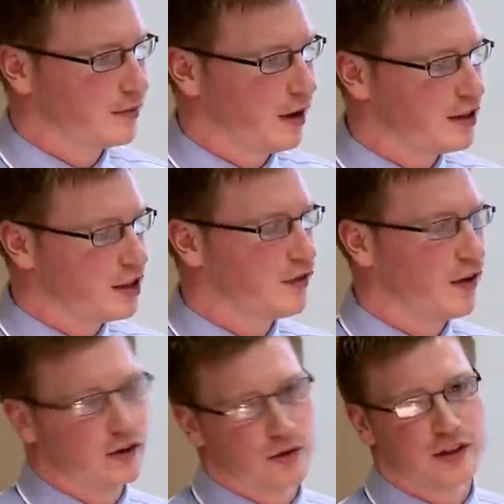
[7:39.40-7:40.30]

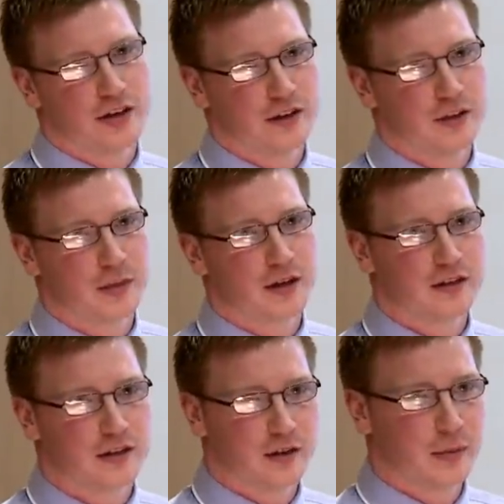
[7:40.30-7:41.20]
identify those areas
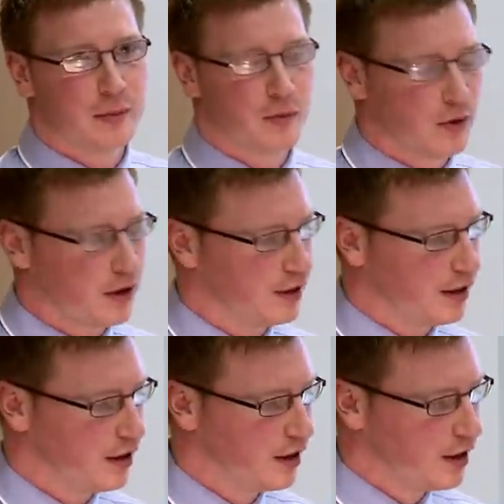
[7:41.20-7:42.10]
because they're the people working
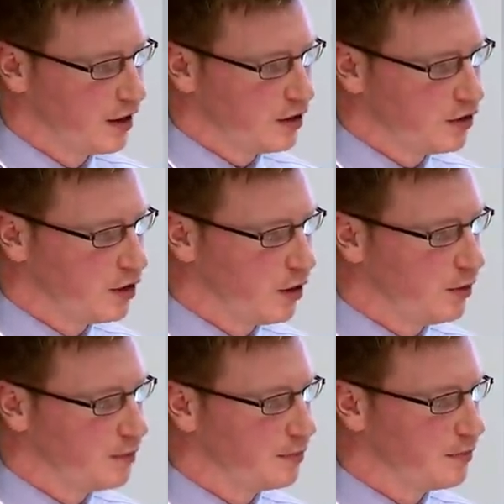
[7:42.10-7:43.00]
there.
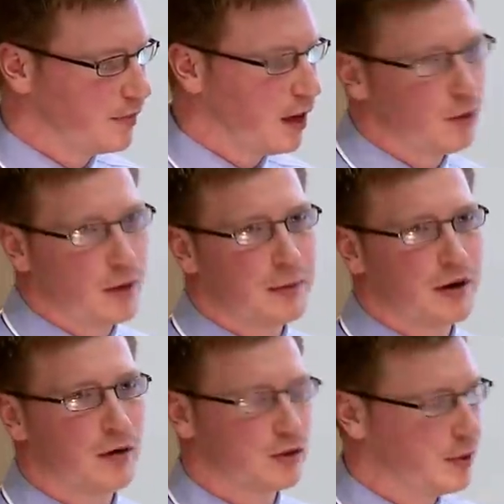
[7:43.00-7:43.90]
So that will
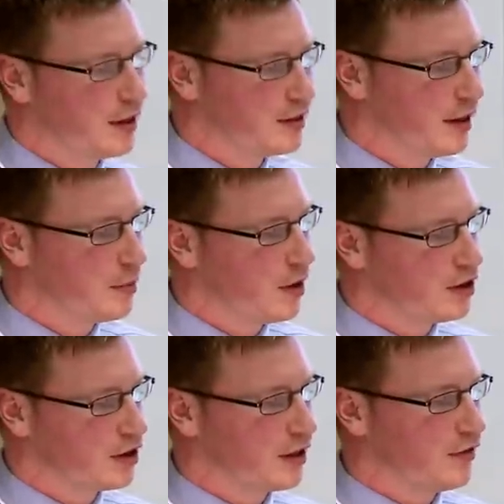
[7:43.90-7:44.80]
probably always be a side
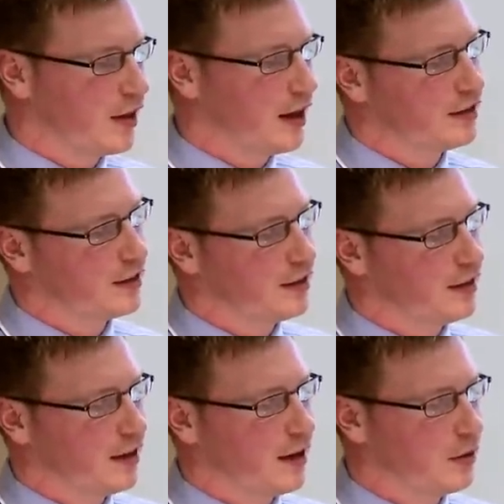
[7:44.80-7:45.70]
project of that
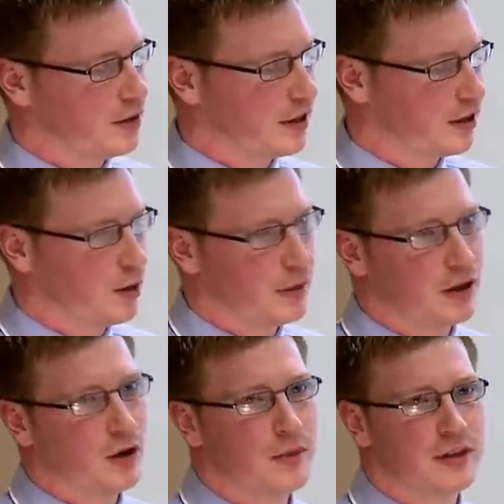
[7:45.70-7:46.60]
within the company.
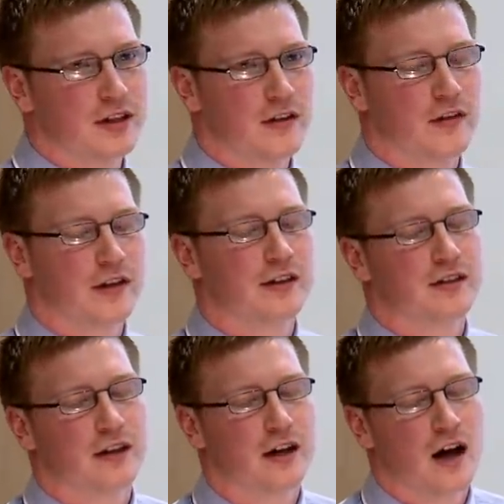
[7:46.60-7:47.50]
Companies
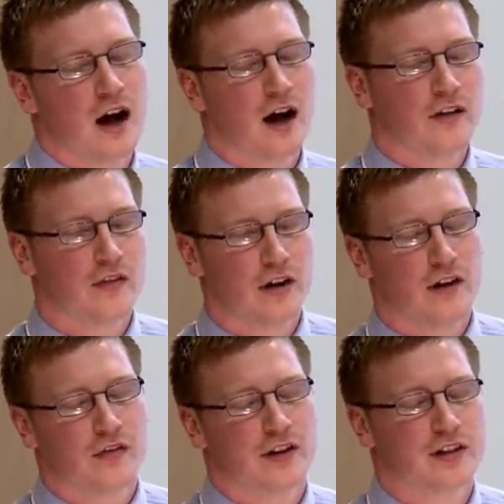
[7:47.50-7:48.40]
often
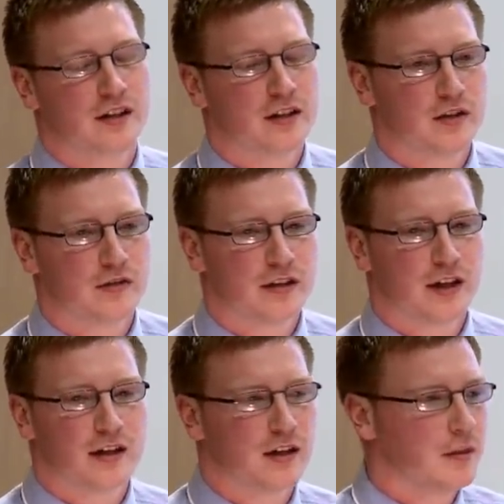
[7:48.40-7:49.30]
offer incentives
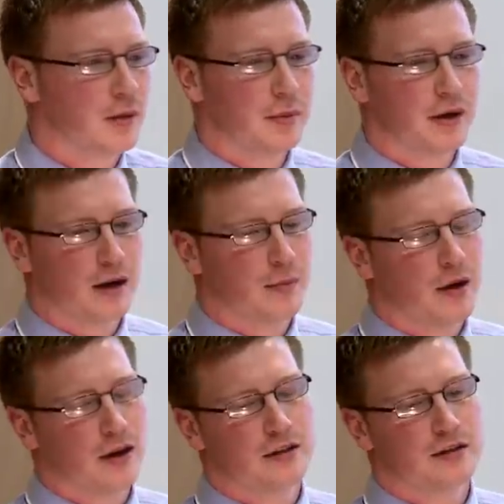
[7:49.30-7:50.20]
like maybe
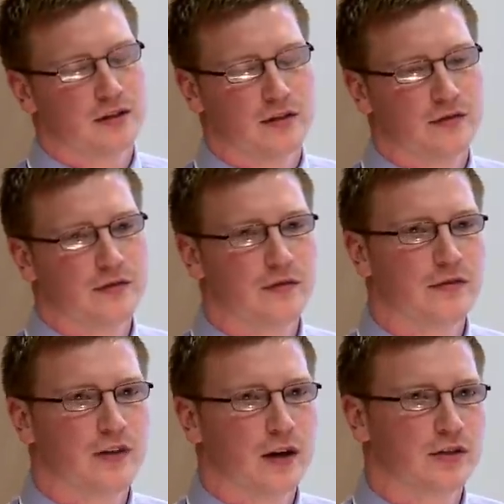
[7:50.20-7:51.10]
iPods or
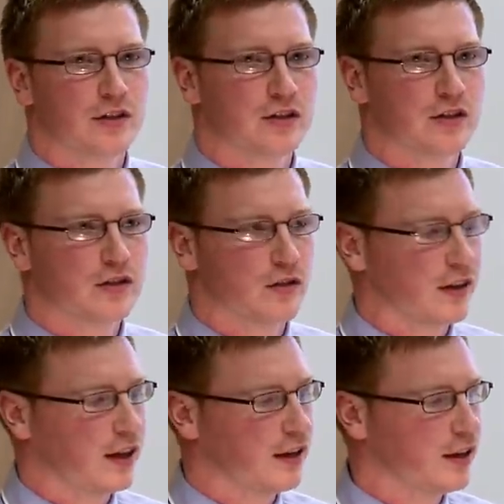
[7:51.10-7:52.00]
vouchers and stuff
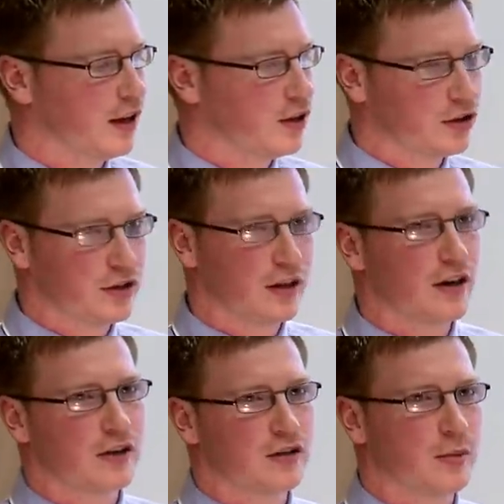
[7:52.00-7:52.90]
like that, just to
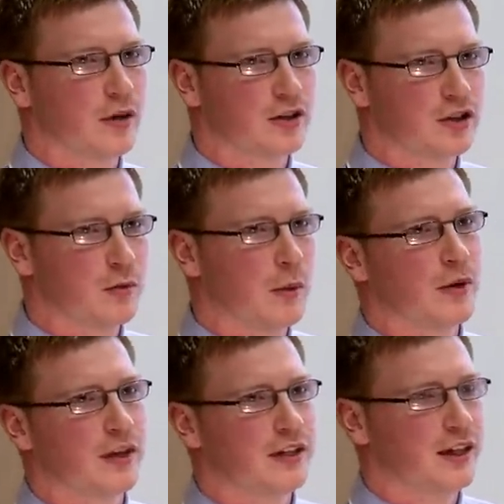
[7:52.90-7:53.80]
encourage employees to come up
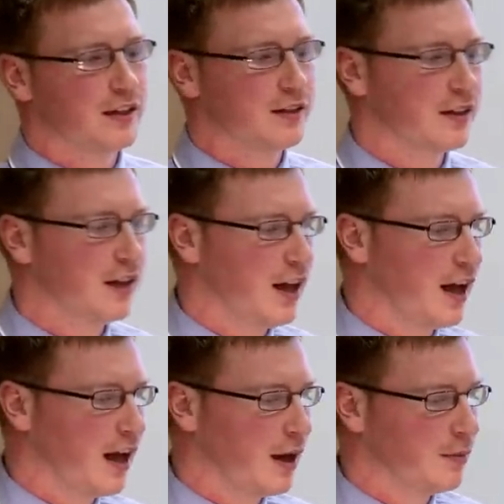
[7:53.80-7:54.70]
with ideas
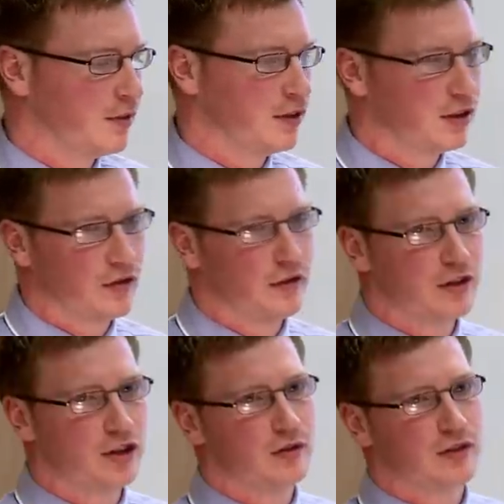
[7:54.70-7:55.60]
to
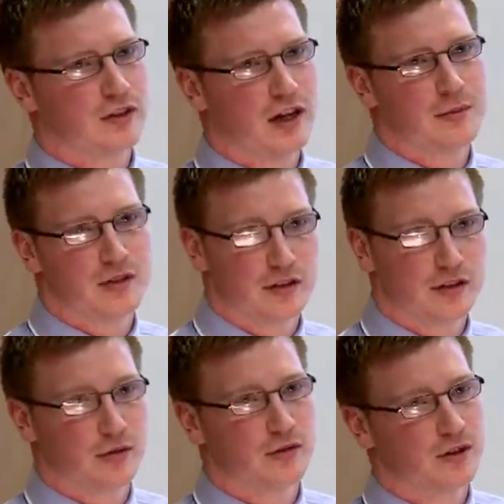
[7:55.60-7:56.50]
reduce the times that
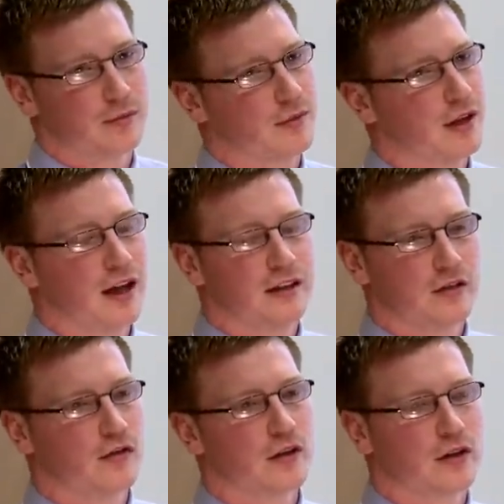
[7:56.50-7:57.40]
they're doing something,
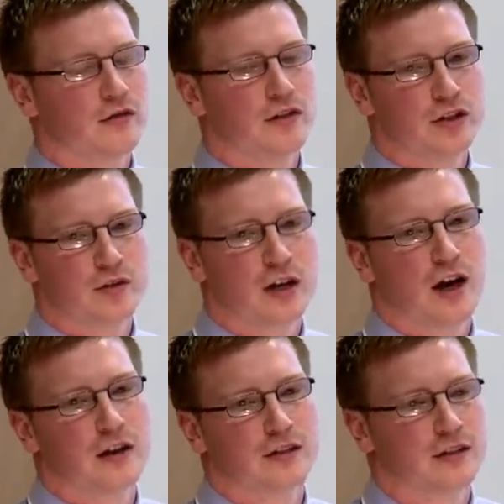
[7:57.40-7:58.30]
therefore it'll reduce
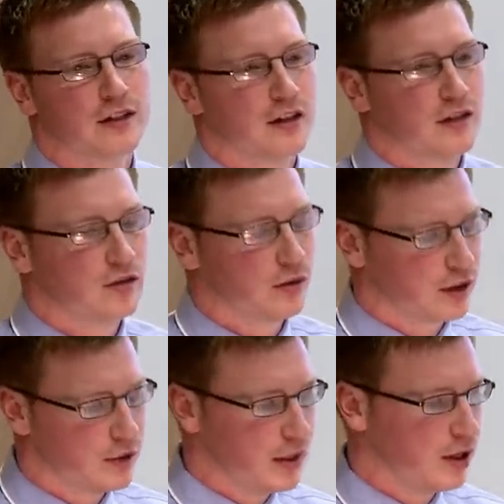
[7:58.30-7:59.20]
cost, so
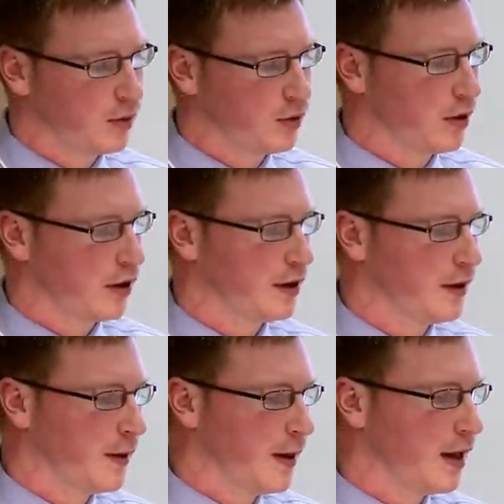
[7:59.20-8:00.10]
it'll speed up the work.
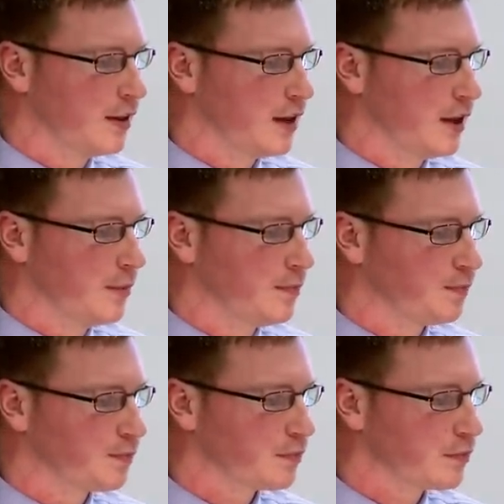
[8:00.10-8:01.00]
And
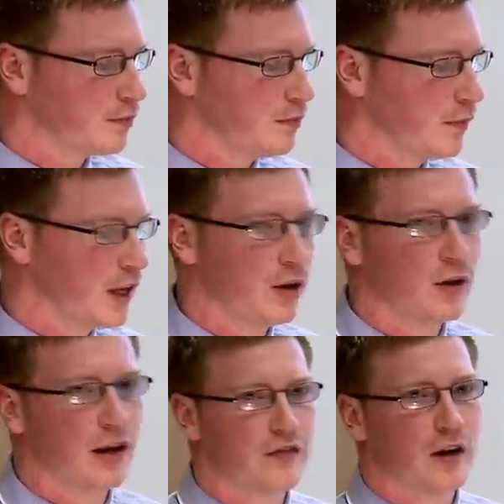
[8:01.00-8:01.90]
I know
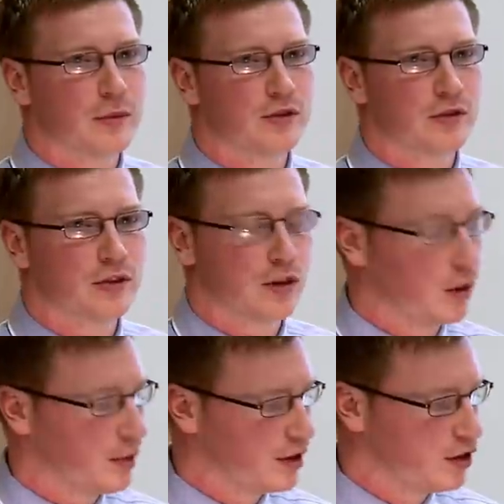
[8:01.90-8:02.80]
of pharmaceutical
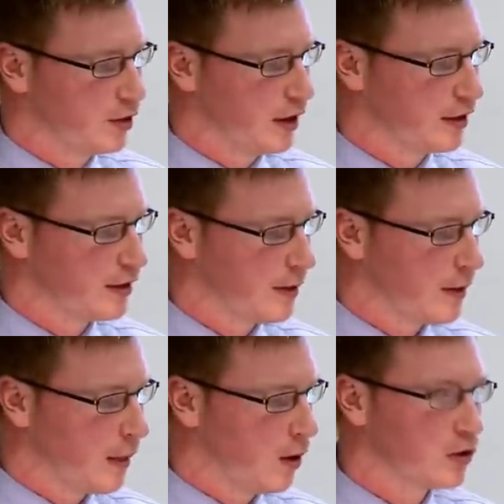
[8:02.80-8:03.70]
companies do that.
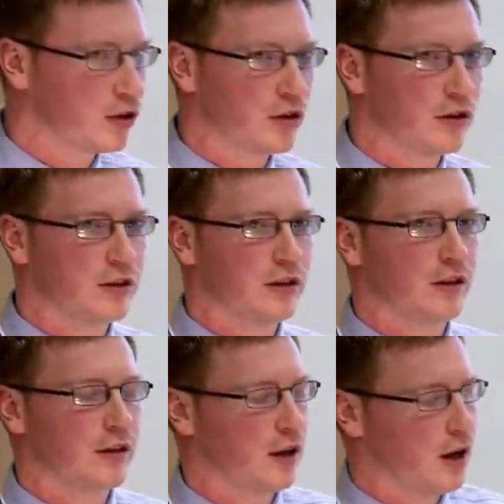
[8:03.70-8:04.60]
I was looking
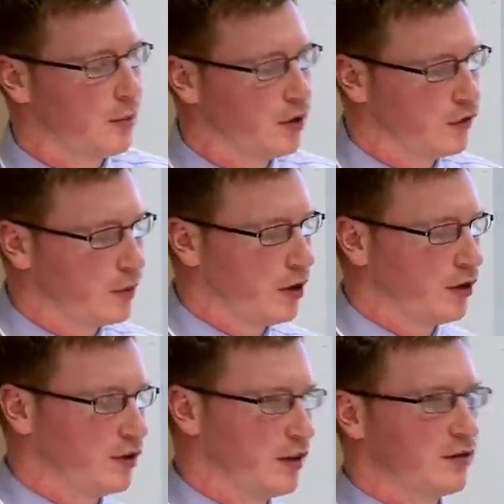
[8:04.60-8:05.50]
to improve the
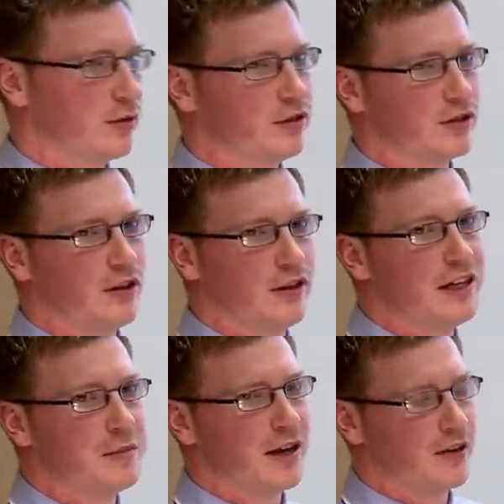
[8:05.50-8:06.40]
process, which is called
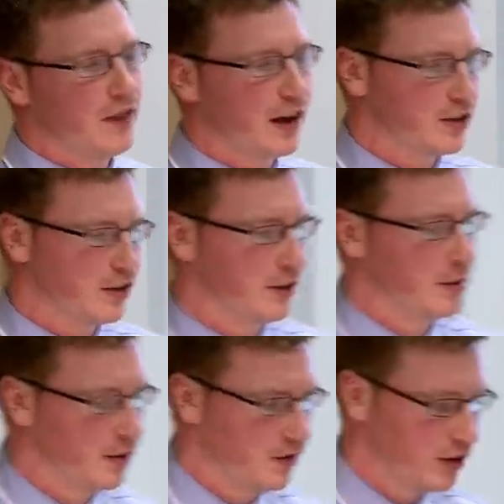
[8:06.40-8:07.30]
lean manufacturing. You
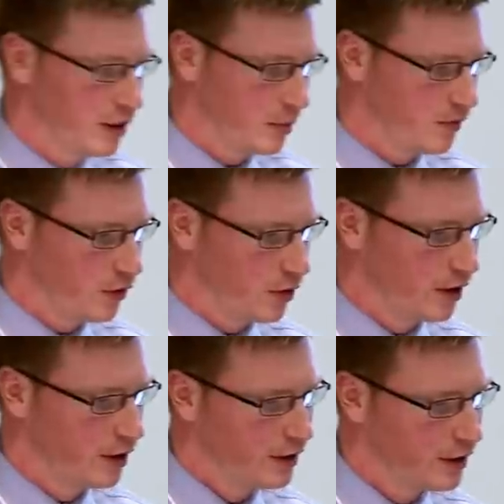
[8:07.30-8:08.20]
might have heard that before.